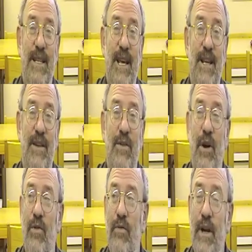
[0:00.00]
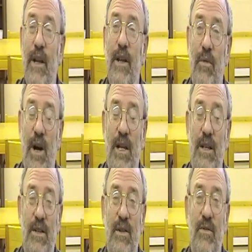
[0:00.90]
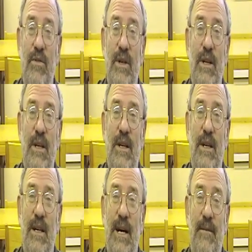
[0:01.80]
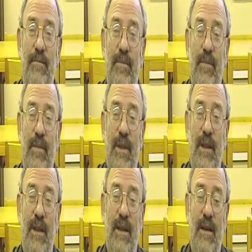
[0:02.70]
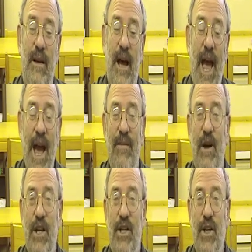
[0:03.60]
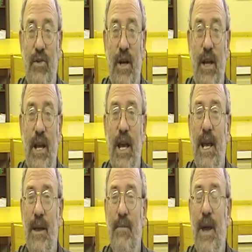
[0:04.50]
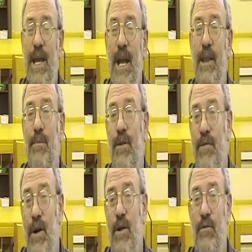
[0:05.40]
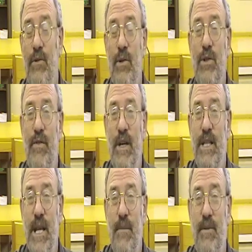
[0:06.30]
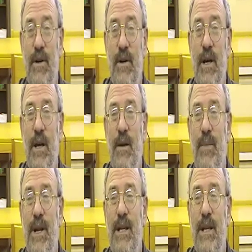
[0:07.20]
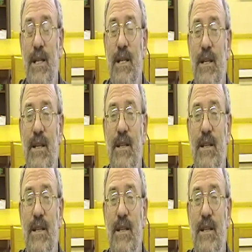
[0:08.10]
that you don't really want to um, uh, have on children. It may get them to follow rules, for example, but it doesn't